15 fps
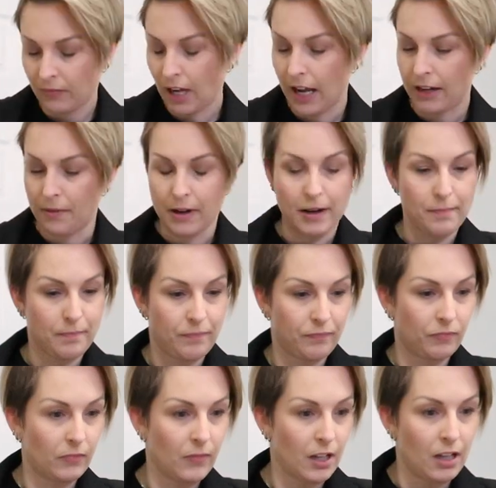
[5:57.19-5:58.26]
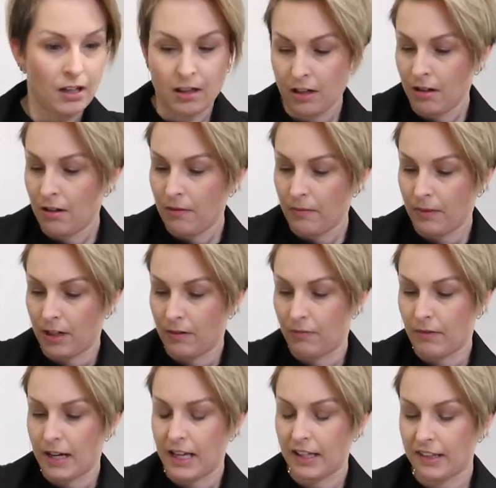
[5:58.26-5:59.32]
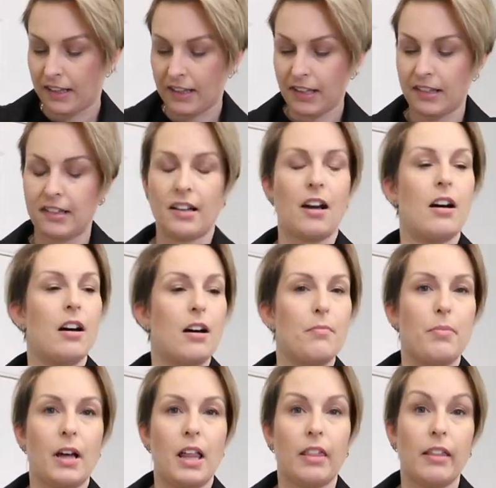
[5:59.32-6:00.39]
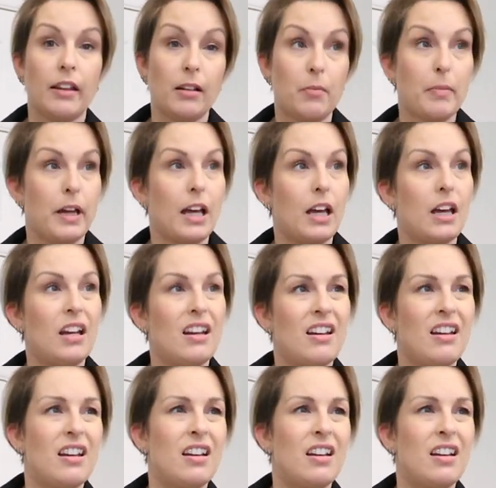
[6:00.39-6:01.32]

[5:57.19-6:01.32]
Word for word: Anyway, we're gonna raise this up a little bit